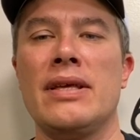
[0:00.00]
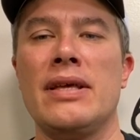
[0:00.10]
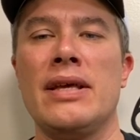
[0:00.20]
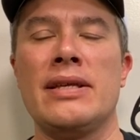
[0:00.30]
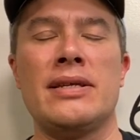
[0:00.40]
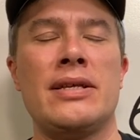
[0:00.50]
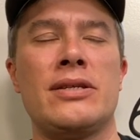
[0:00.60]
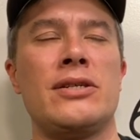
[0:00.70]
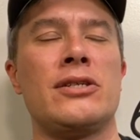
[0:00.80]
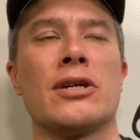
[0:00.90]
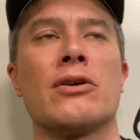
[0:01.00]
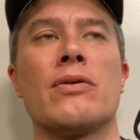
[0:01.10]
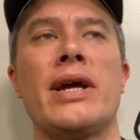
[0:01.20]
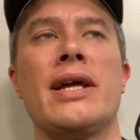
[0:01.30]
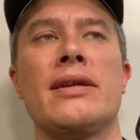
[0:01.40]
it's just a
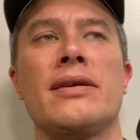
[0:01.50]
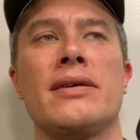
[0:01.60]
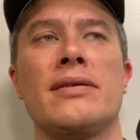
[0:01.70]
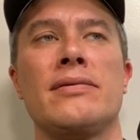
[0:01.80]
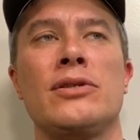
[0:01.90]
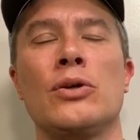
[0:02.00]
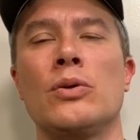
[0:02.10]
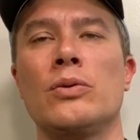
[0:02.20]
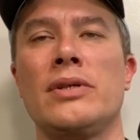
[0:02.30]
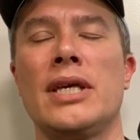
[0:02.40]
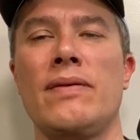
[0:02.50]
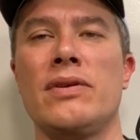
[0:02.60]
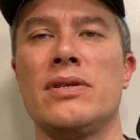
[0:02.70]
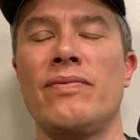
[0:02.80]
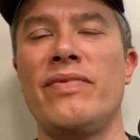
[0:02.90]
great tool to give
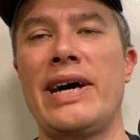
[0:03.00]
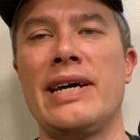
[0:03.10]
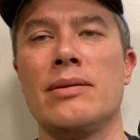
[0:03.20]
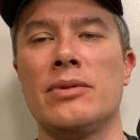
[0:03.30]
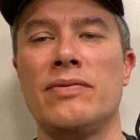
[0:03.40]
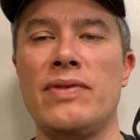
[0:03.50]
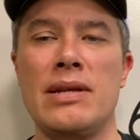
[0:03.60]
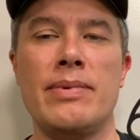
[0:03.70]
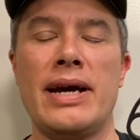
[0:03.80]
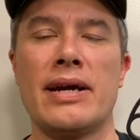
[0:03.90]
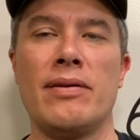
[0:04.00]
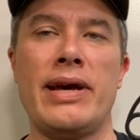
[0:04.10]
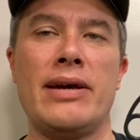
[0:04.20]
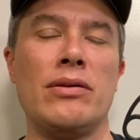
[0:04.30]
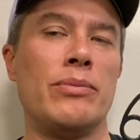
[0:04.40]
you some valuable feedback on
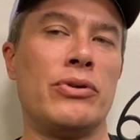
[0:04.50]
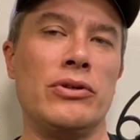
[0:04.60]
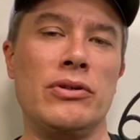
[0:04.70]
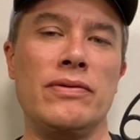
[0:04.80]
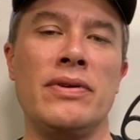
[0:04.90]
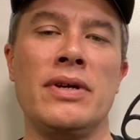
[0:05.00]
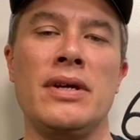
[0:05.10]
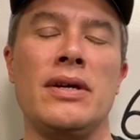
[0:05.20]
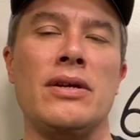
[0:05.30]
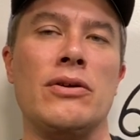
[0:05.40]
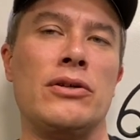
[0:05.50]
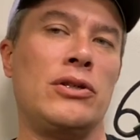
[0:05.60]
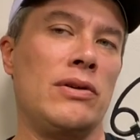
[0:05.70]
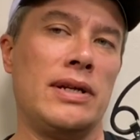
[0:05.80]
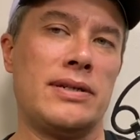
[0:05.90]
how to improve your
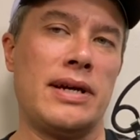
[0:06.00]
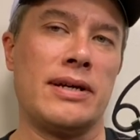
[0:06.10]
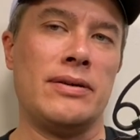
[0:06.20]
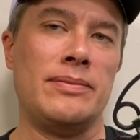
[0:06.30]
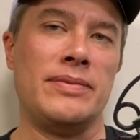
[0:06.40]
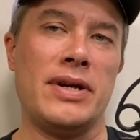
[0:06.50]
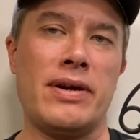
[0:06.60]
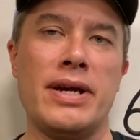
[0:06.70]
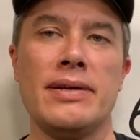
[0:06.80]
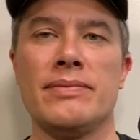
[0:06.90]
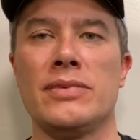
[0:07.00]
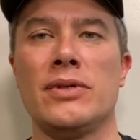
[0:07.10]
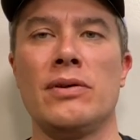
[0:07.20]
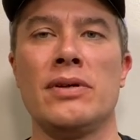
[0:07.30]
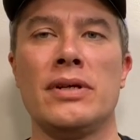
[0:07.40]
shooting cycle. All right,
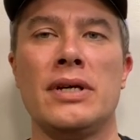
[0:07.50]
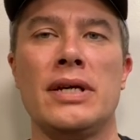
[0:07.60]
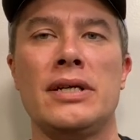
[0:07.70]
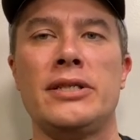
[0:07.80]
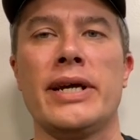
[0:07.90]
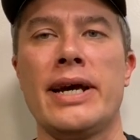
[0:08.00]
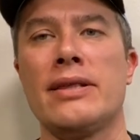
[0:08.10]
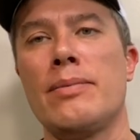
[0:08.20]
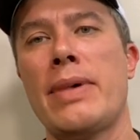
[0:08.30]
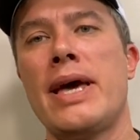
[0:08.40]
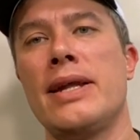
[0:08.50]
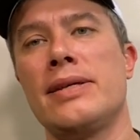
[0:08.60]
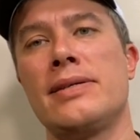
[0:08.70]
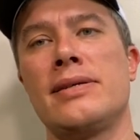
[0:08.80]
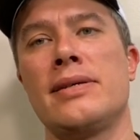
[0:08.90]
so check out the
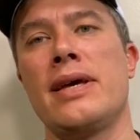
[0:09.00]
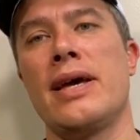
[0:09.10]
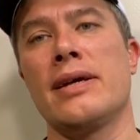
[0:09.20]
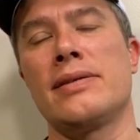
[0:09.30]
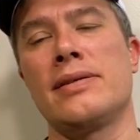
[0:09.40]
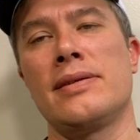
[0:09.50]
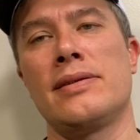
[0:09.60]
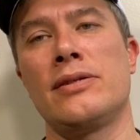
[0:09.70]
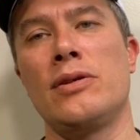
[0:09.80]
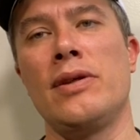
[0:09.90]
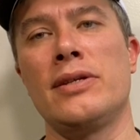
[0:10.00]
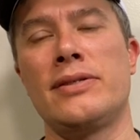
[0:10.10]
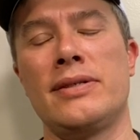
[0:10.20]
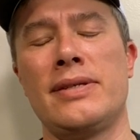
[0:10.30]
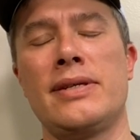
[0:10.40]
MantisX shooting
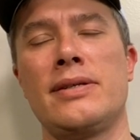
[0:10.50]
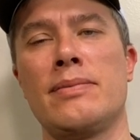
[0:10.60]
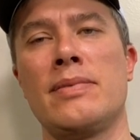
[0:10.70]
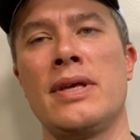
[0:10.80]
system,